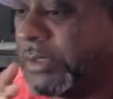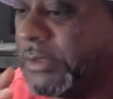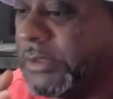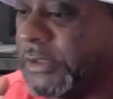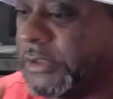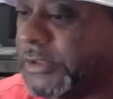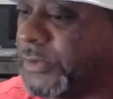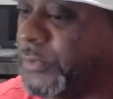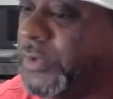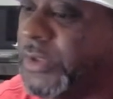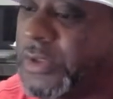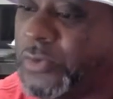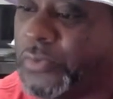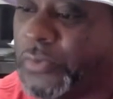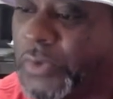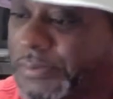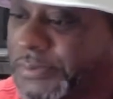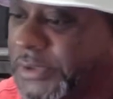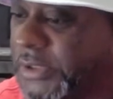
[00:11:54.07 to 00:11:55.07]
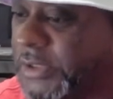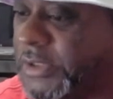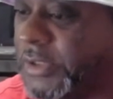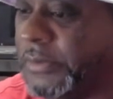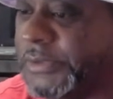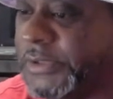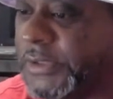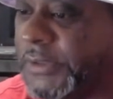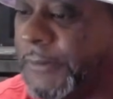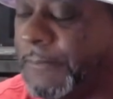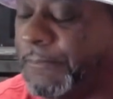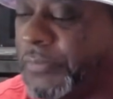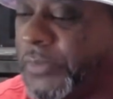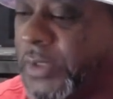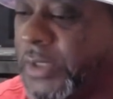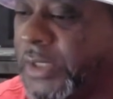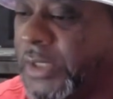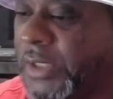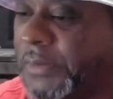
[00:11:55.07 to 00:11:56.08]
this is where corruption comes in,
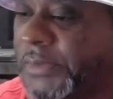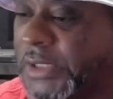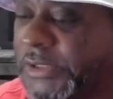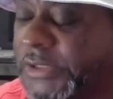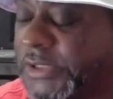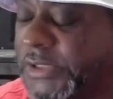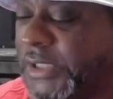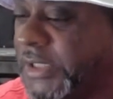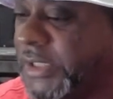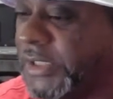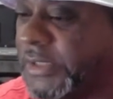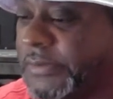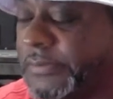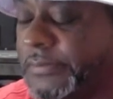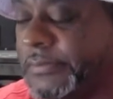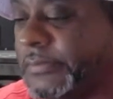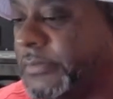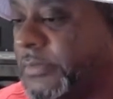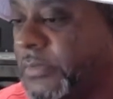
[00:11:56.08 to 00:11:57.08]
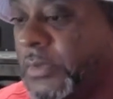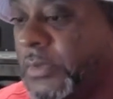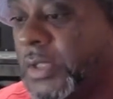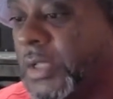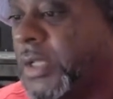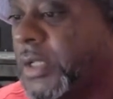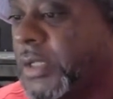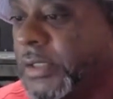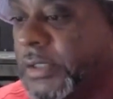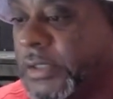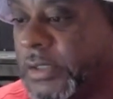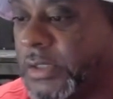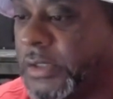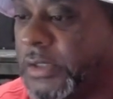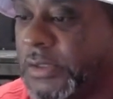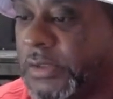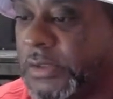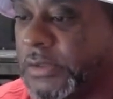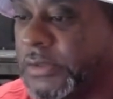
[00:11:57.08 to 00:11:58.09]
and I'm not saying that they're
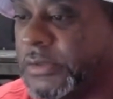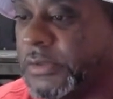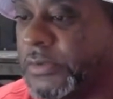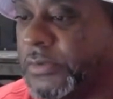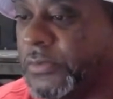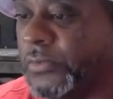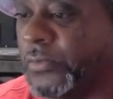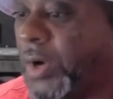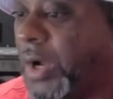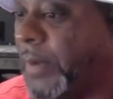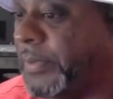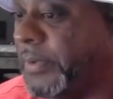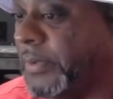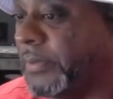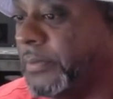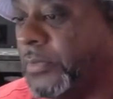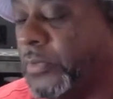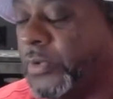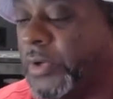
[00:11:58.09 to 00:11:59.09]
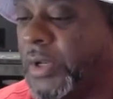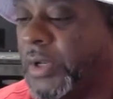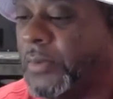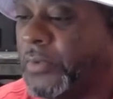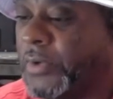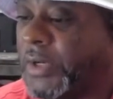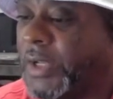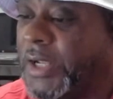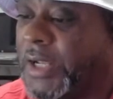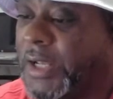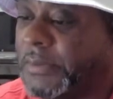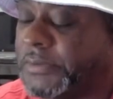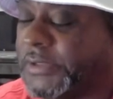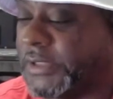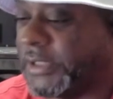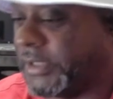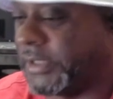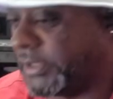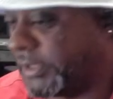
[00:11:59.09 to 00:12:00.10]
gonna rob him. But I, what I am saying